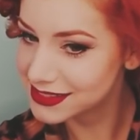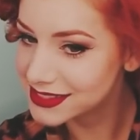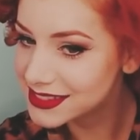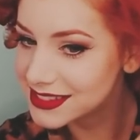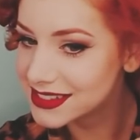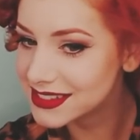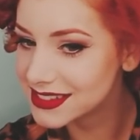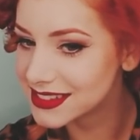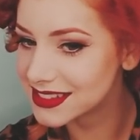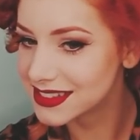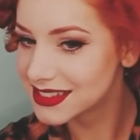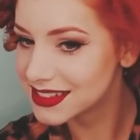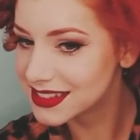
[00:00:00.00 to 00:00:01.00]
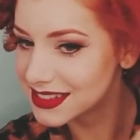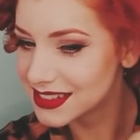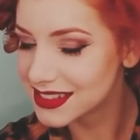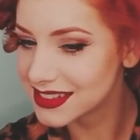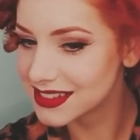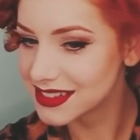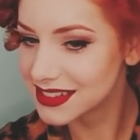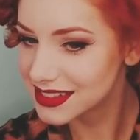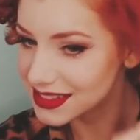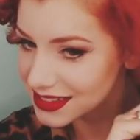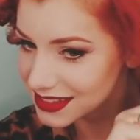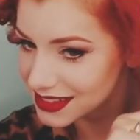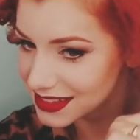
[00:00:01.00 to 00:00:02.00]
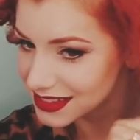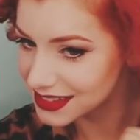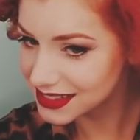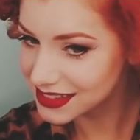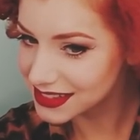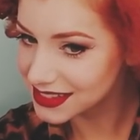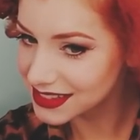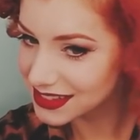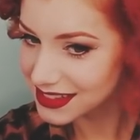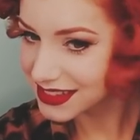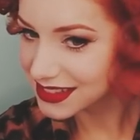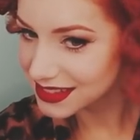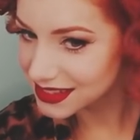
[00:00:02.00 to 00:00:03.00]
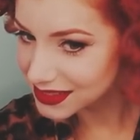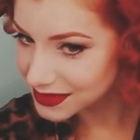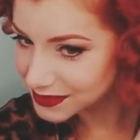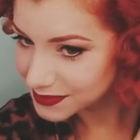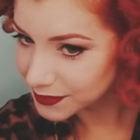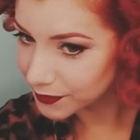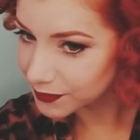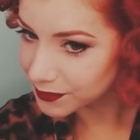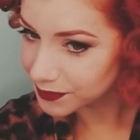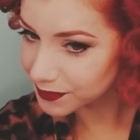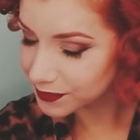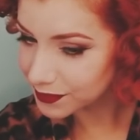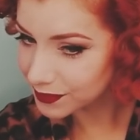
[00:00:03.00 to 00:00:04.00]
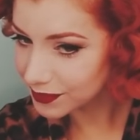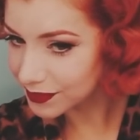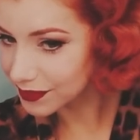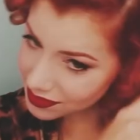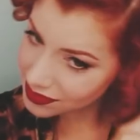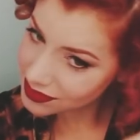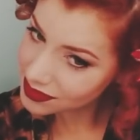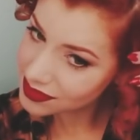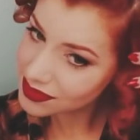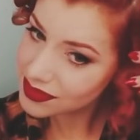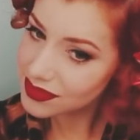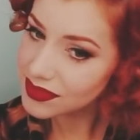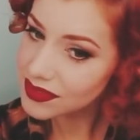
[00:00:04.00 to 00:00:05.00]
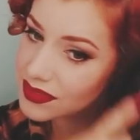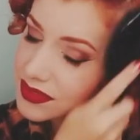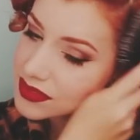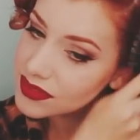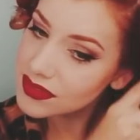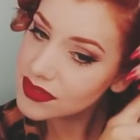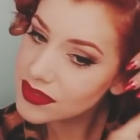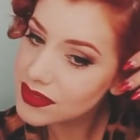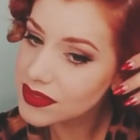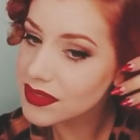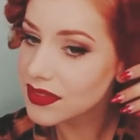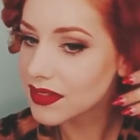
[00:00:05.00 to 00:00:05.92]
No one is speaking in this clip.